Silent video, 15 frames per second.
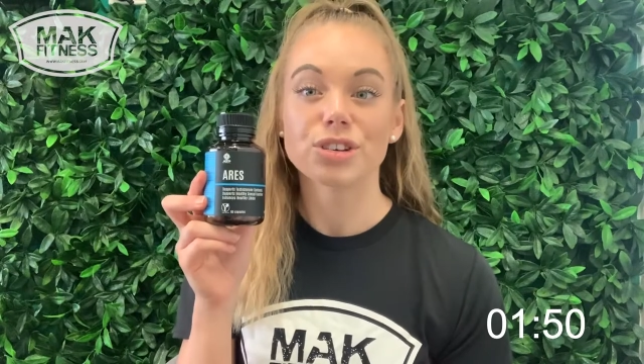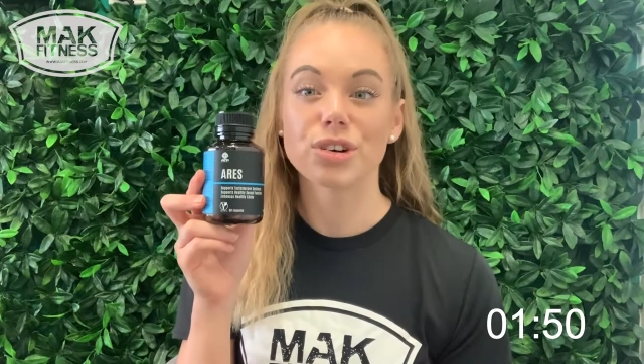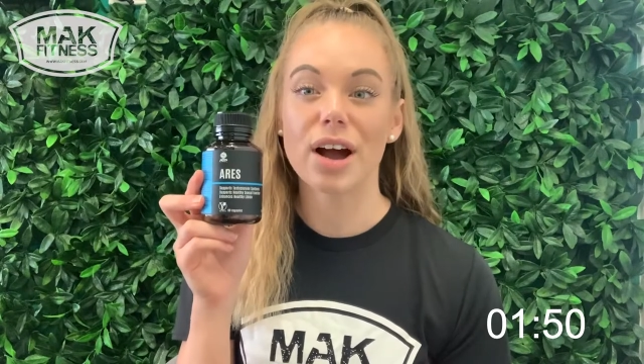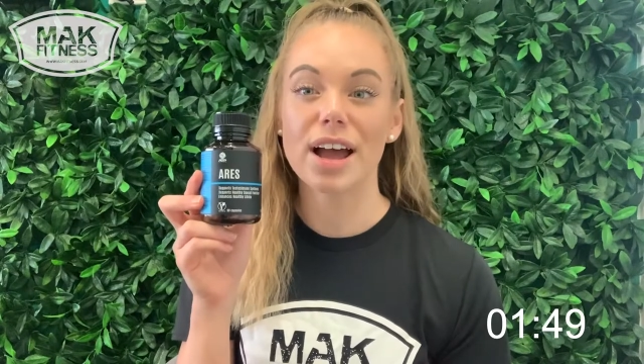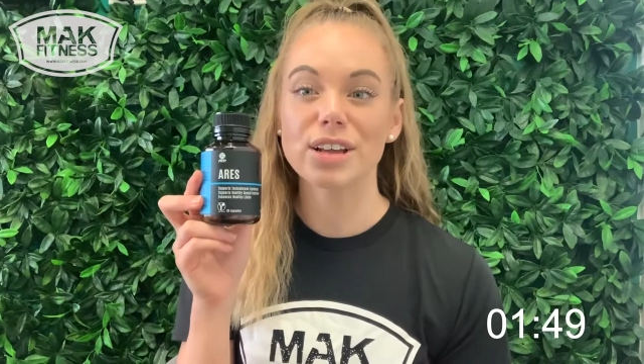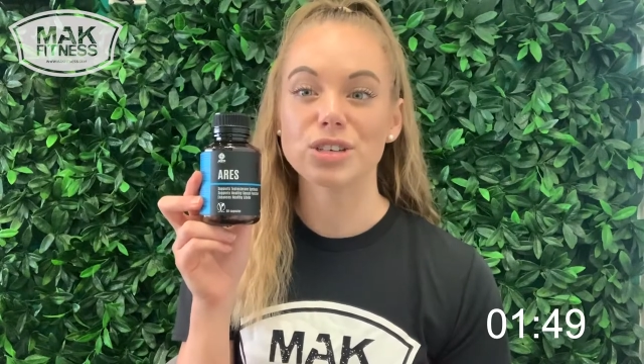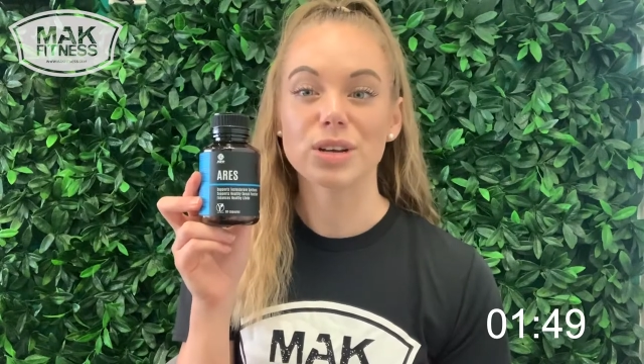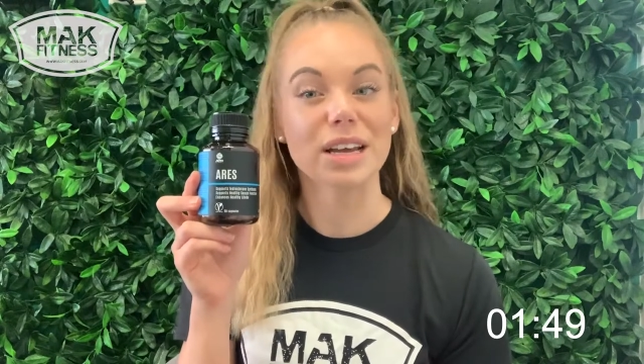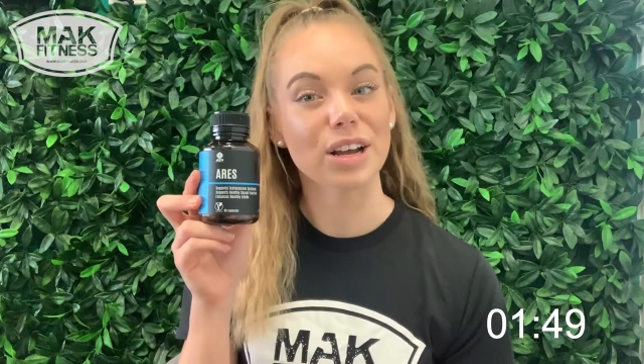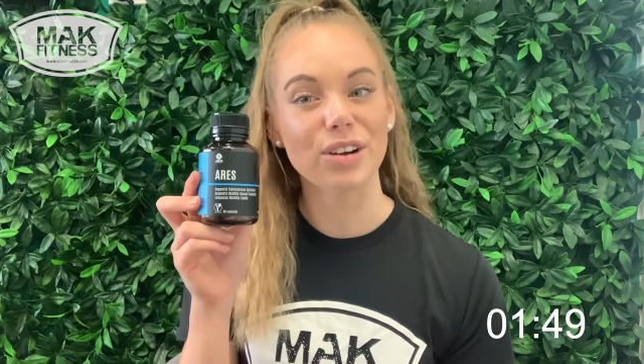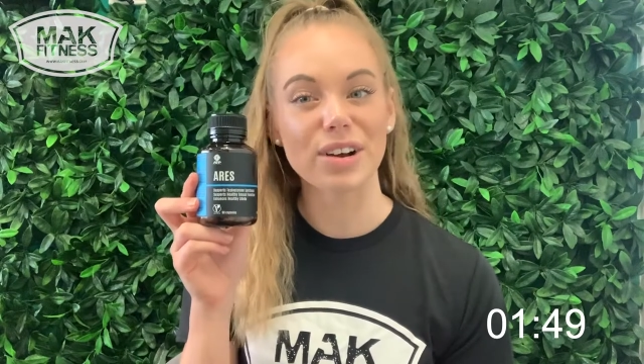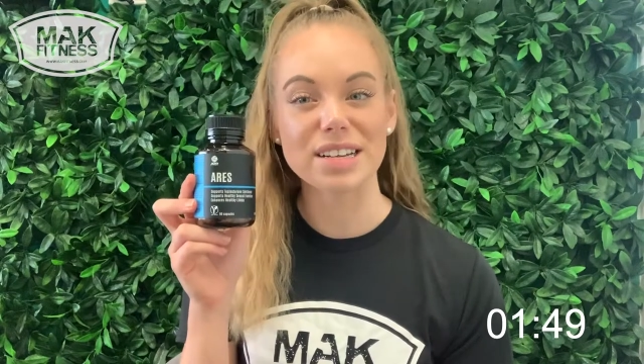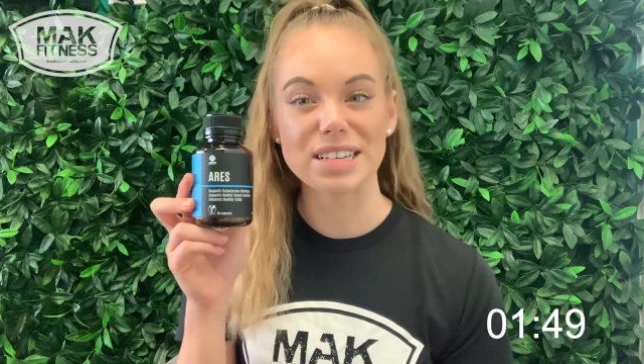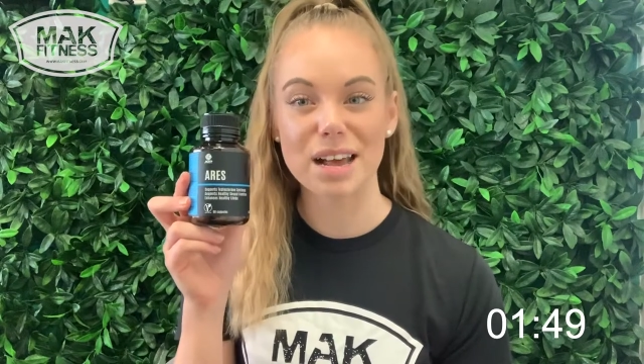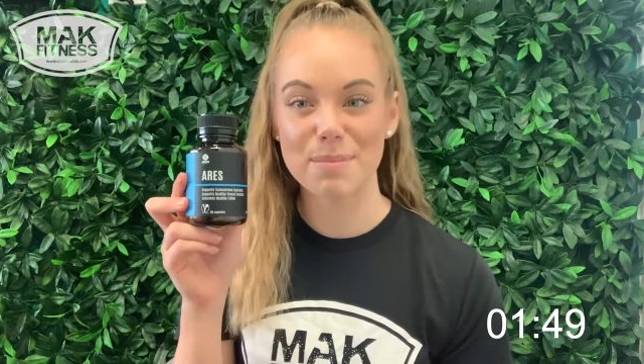trying to
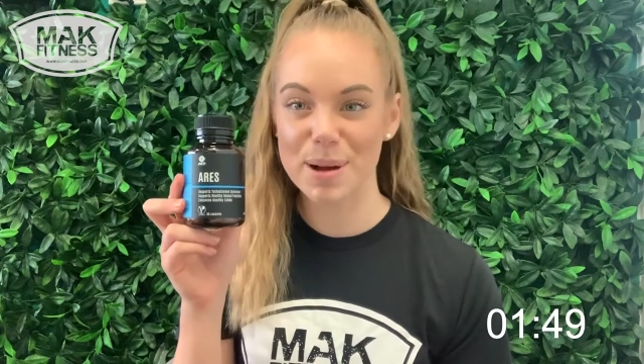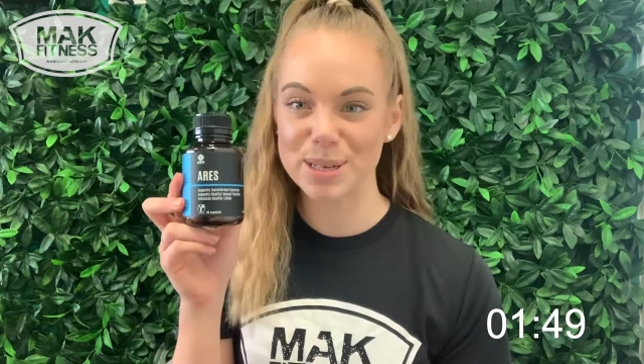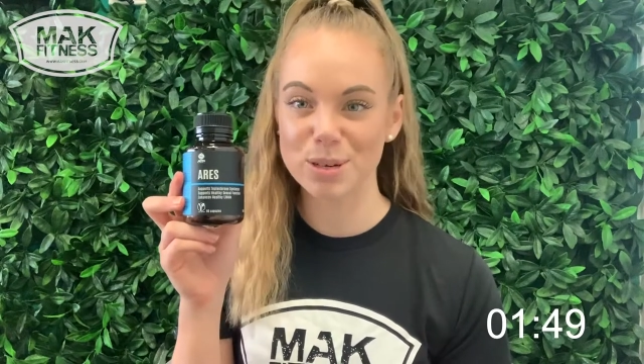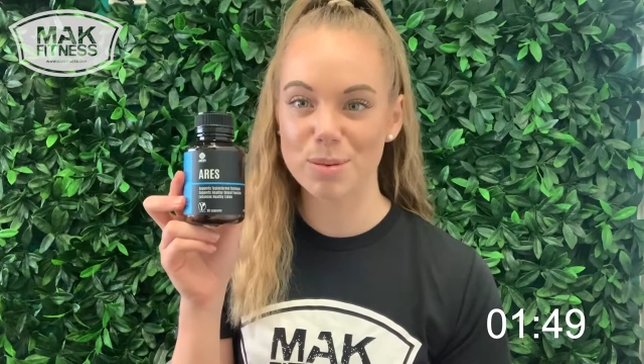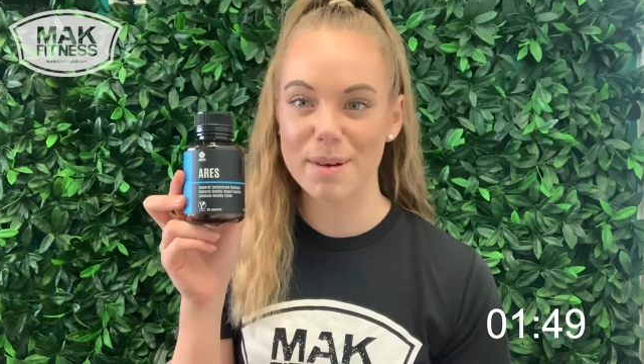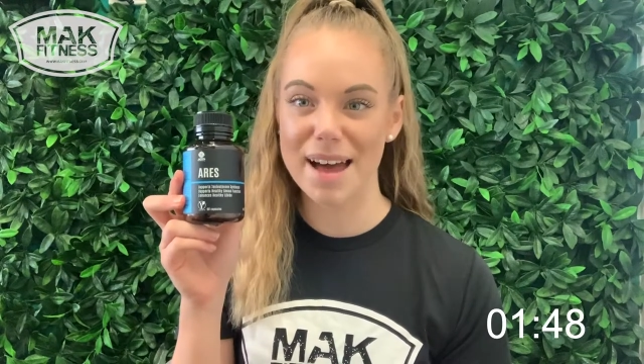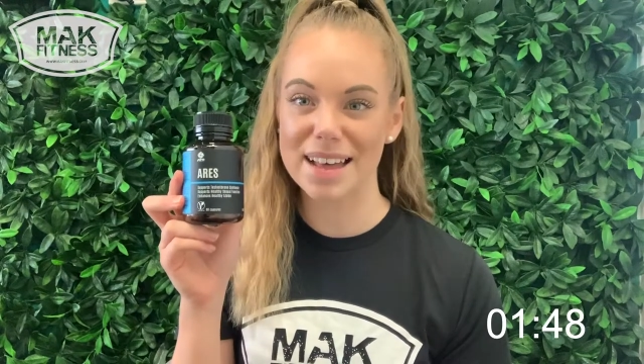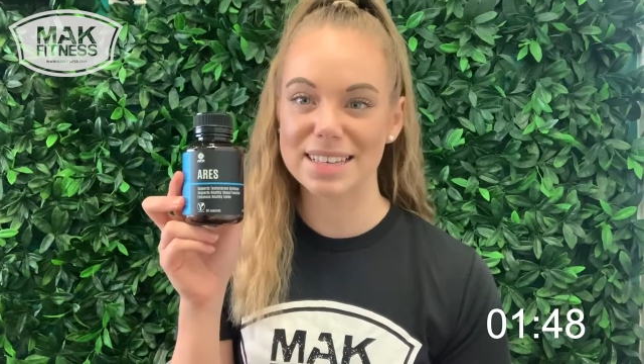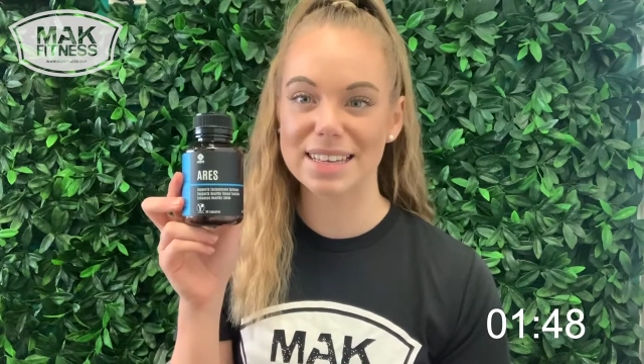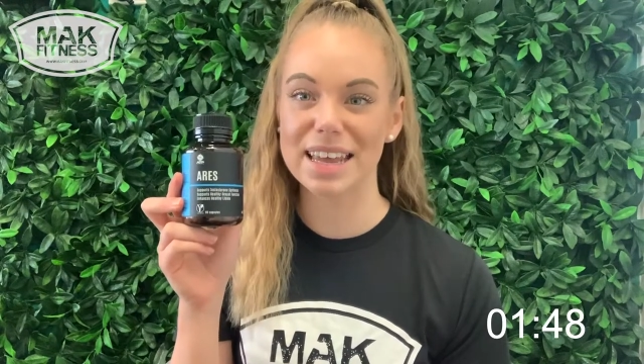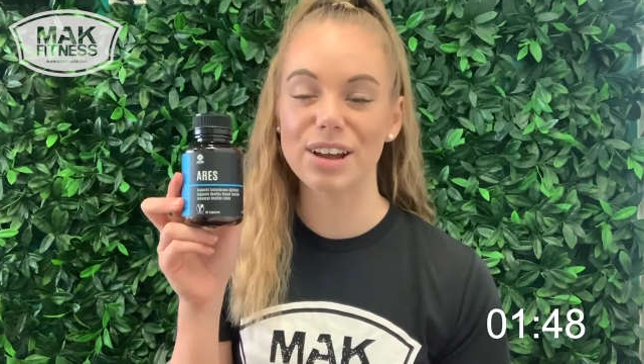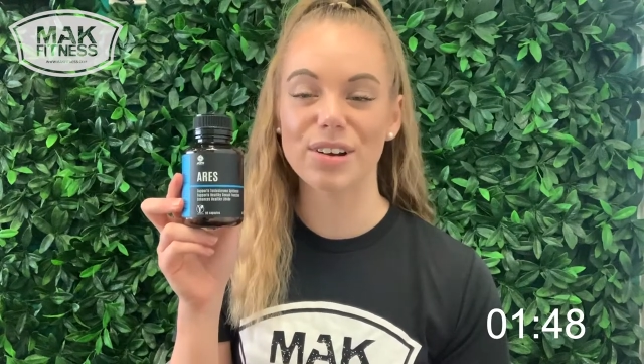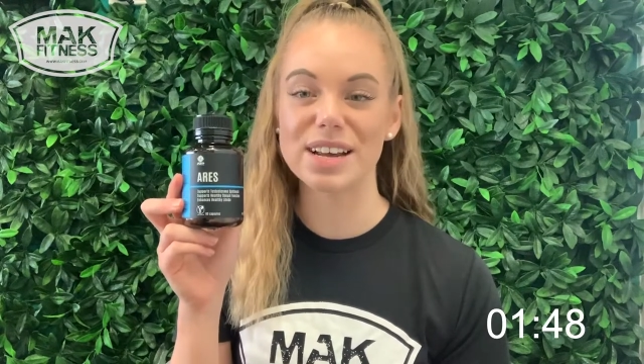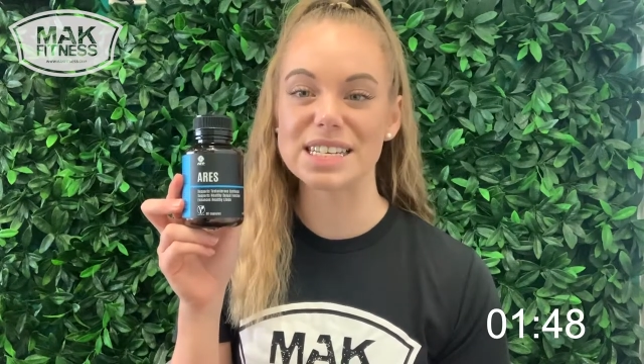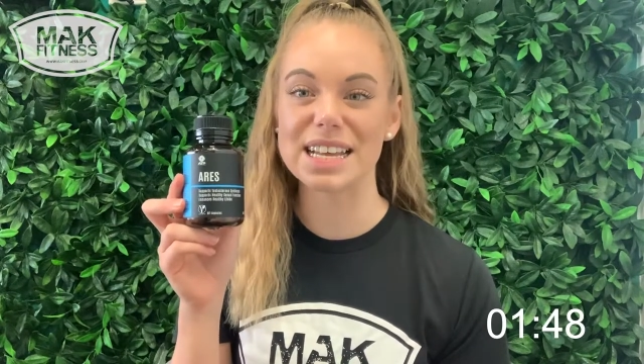increase their muscle mass,
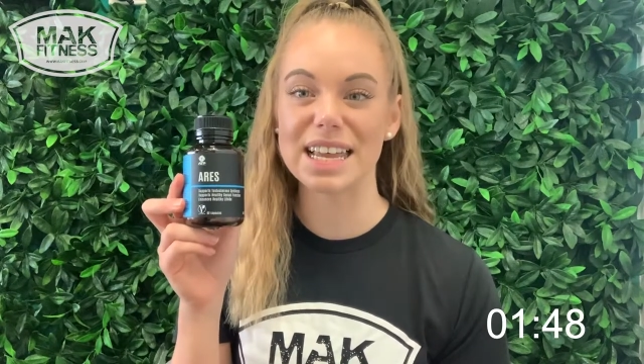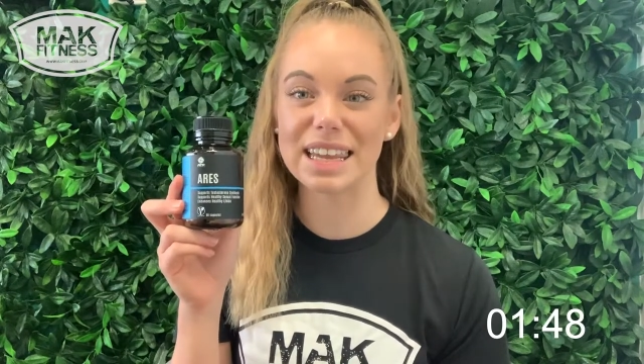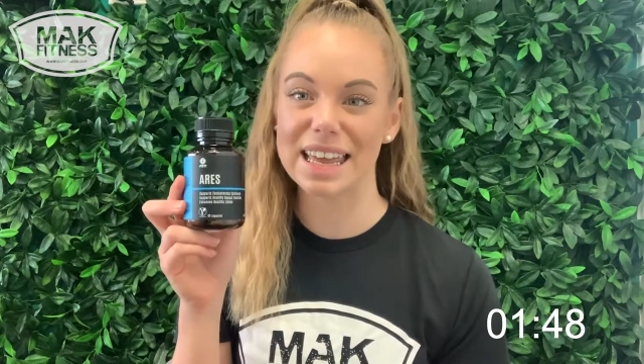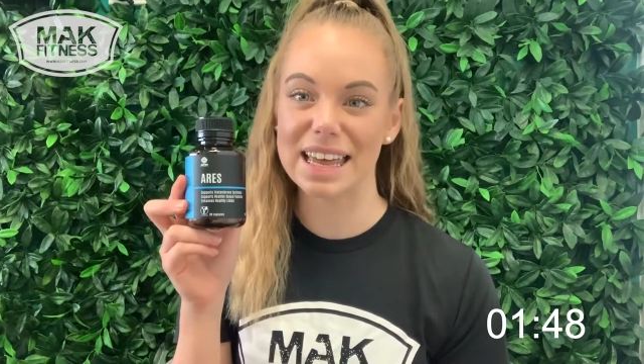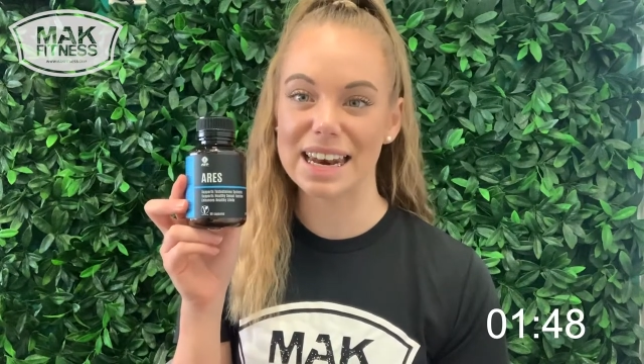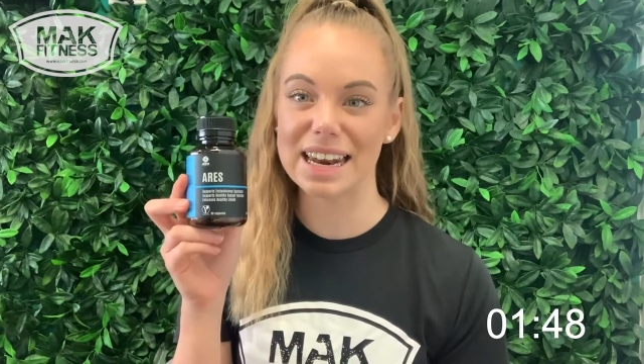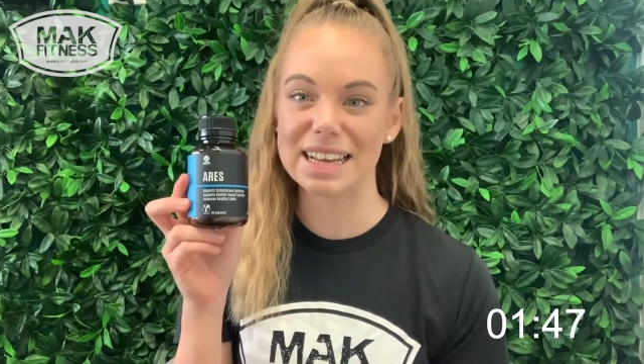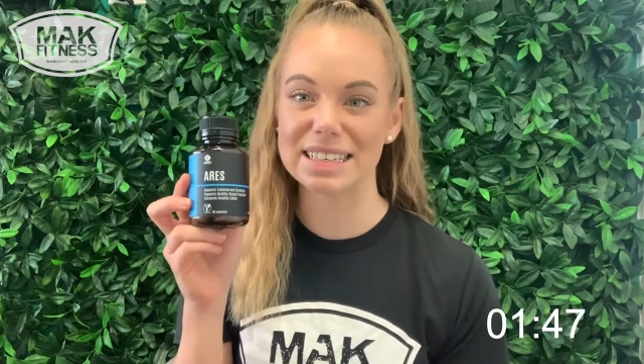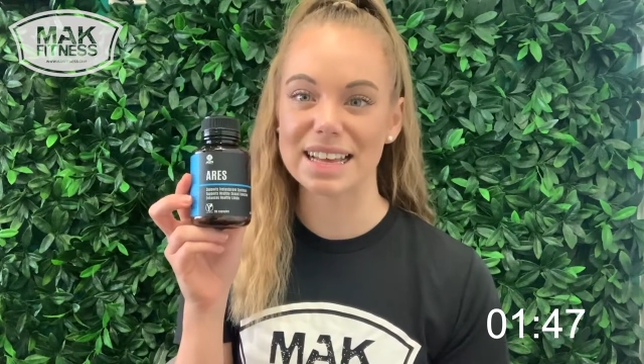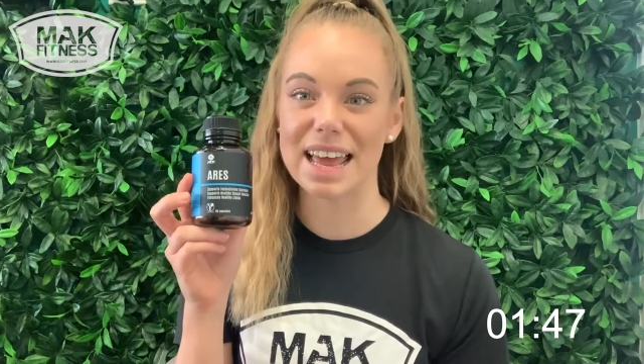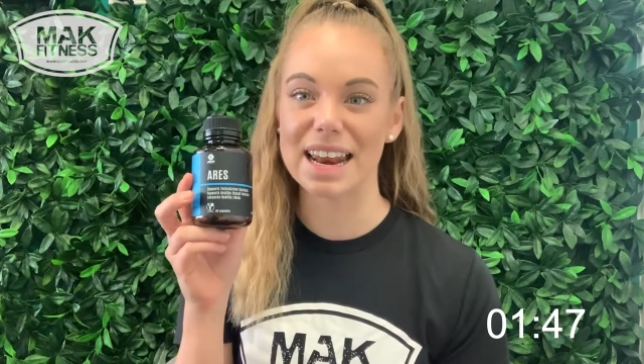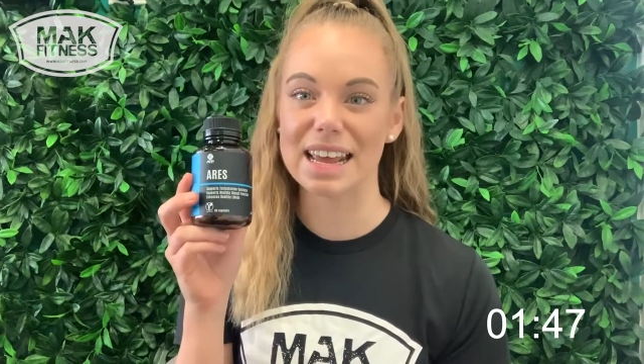increase their leanness,